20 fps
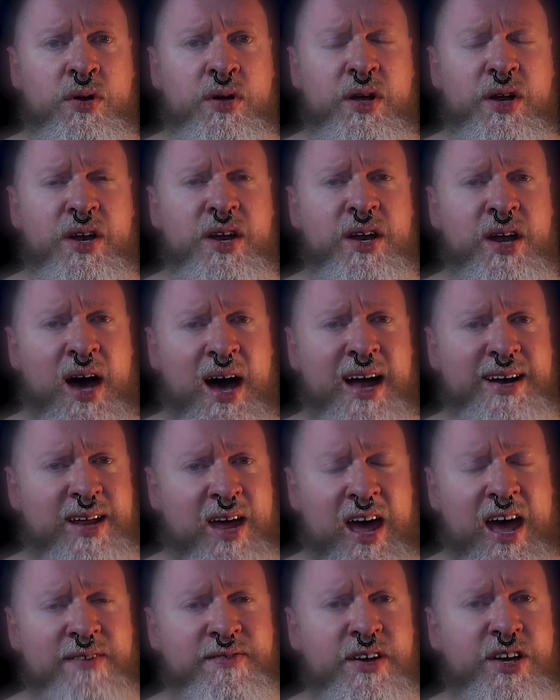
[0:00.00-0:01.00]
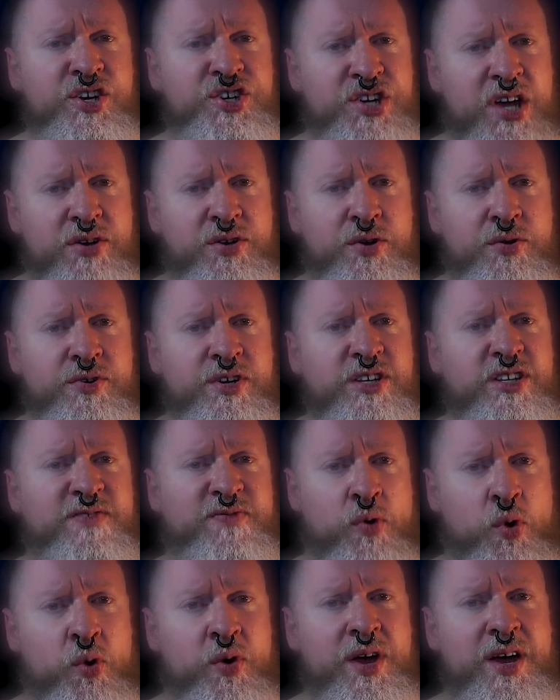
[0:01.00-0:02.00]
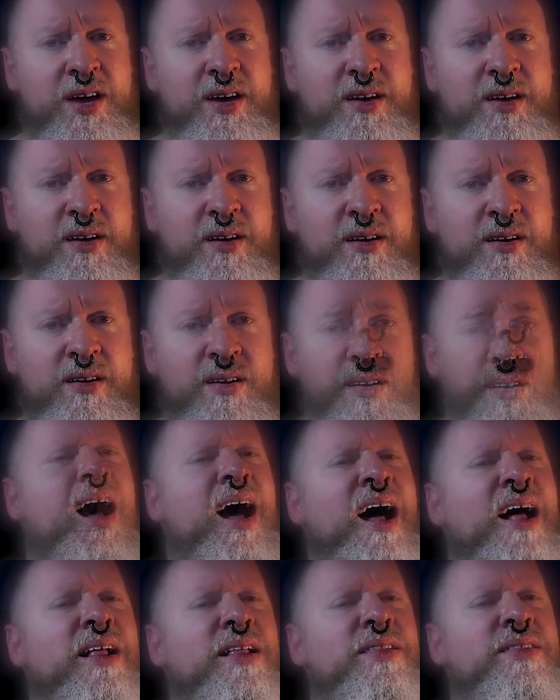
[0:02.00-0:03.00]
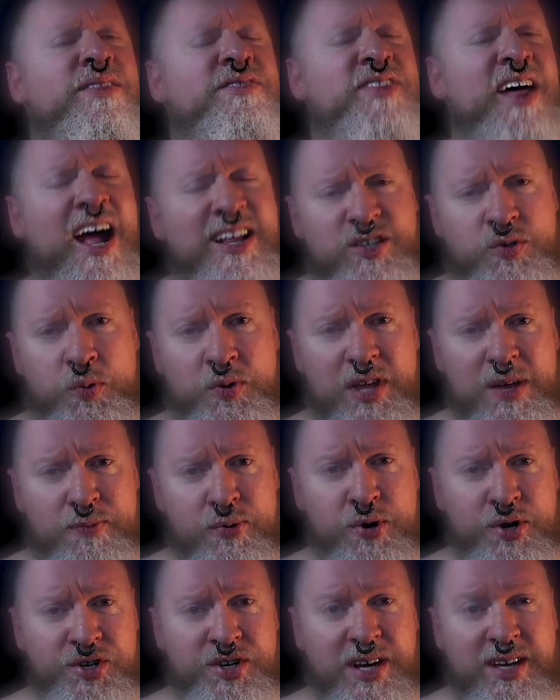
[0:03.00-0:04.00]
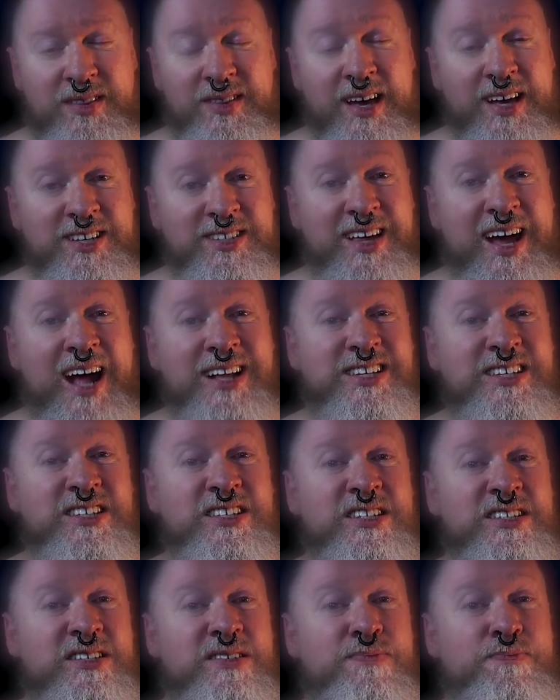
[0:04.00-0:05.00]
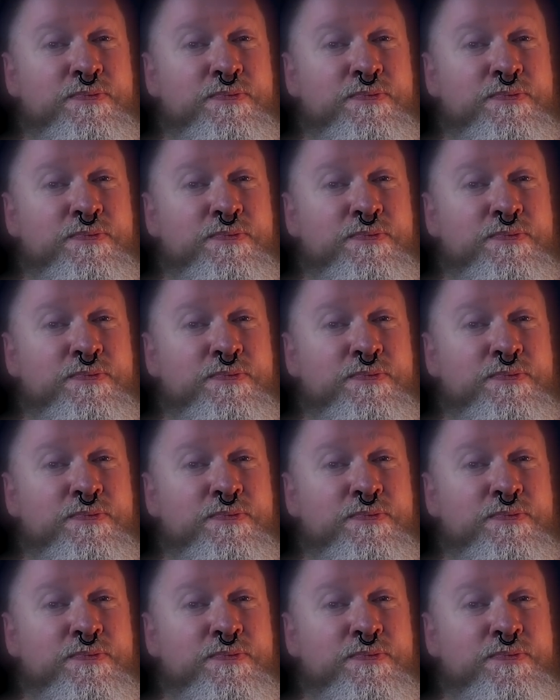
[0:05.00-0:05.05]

not having gender dysphoria, that's really pushing things. That's